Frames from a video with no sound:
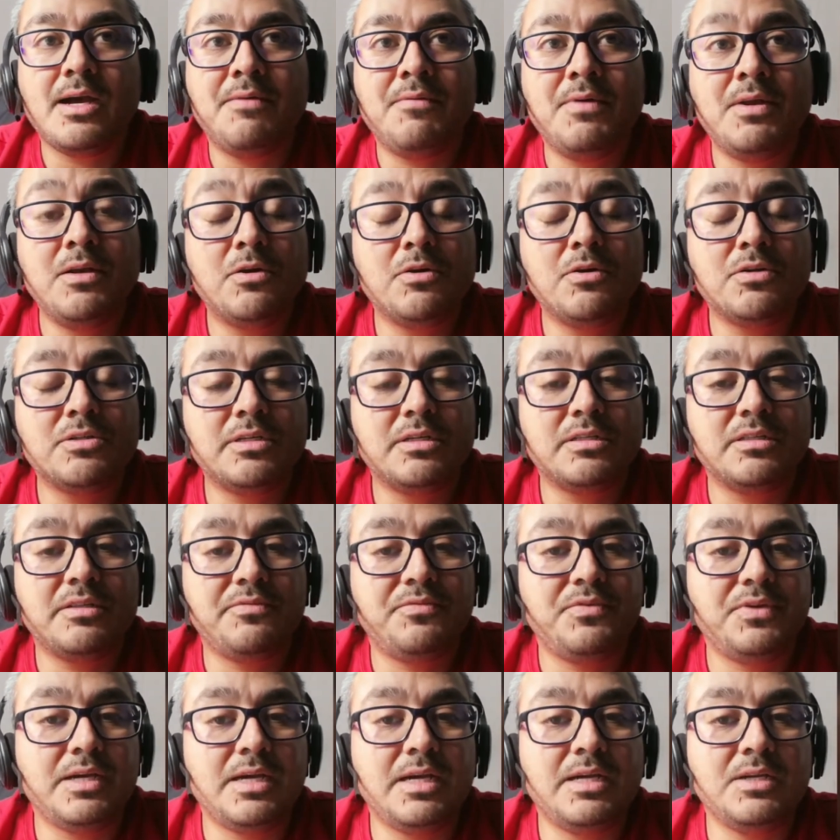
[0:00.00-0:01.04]
have a lot of
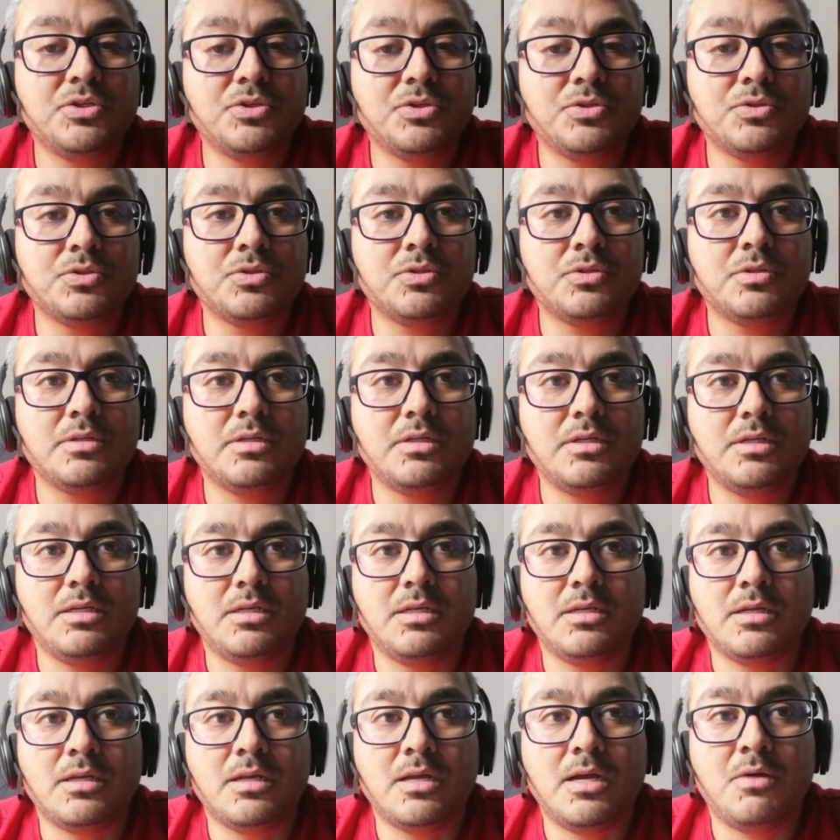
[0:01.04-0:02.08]
certifications
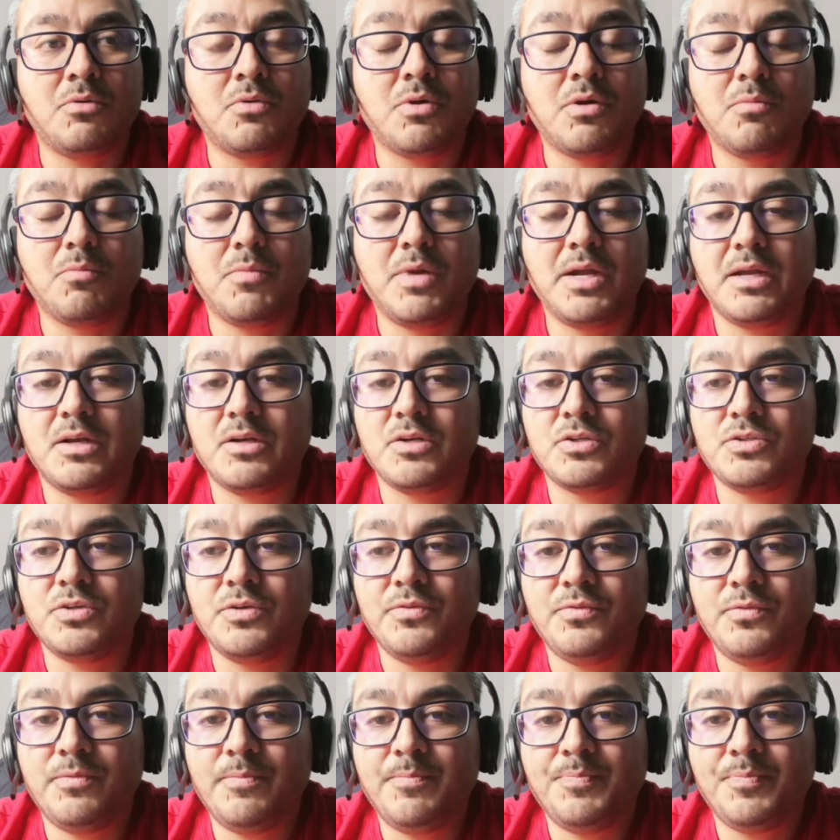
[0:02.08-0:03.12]
around
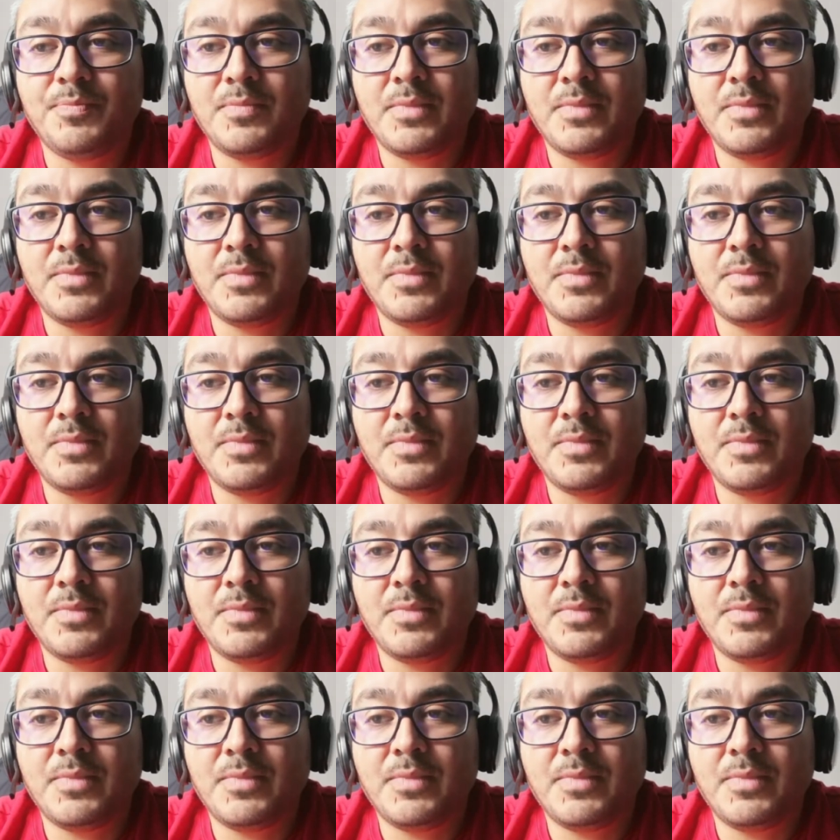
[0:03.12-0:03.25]
Microsoft.